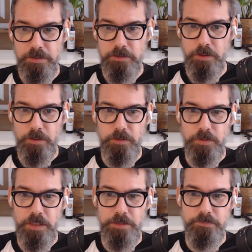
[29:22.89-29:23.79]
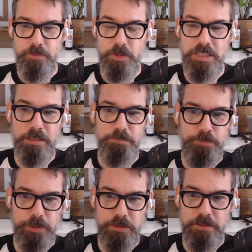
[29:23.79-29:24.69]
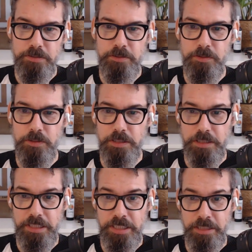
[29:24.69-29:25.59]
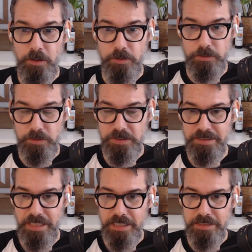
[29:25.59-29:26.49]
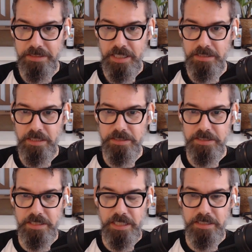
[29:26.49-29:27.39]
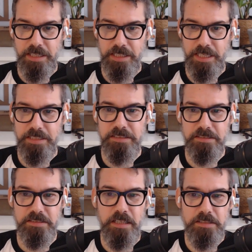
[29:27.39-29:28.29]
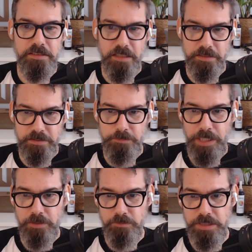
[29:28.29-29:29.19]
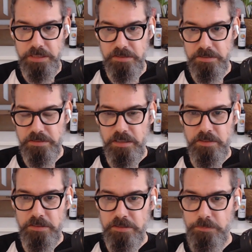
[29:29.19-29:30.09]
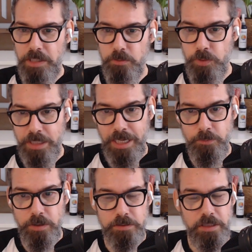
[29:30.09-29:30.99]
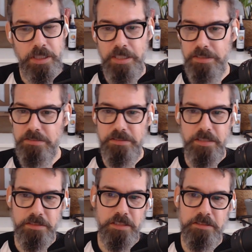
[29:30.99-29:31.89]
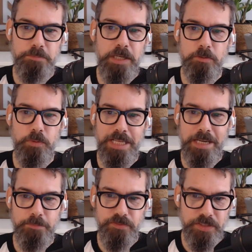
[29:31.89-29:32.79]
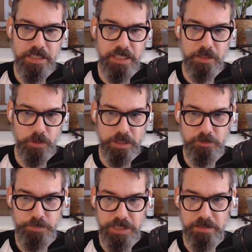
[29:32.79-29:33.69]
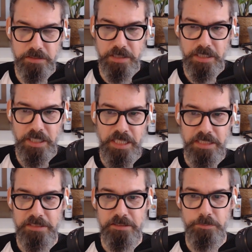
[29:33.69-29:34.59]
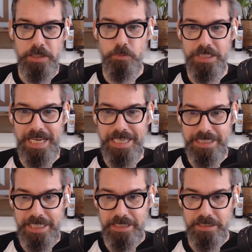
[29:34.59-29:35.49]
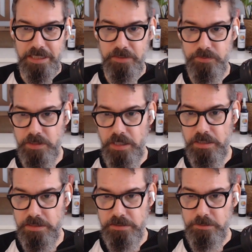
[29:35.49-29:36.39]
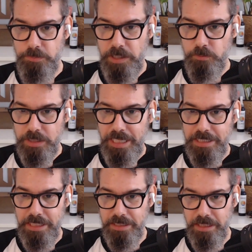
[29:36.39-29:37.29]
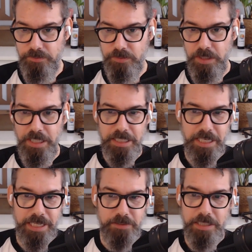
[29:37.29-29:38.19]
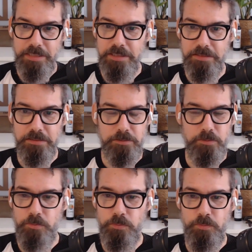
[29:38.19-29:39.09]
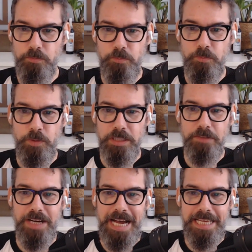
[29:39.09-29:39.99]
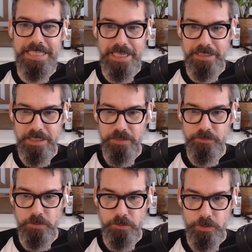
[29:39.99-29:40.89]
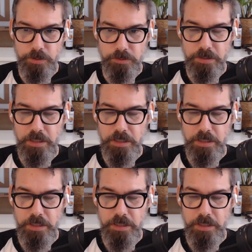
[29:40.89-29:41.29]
So you need to put your ego to the side and understand like, hey, this is not just about me. This is not just about what I want. This is not just about what I'm feeling or experiencing. This is about what I can give John. This is about what I can give Clara. This is whatever I can give to the world.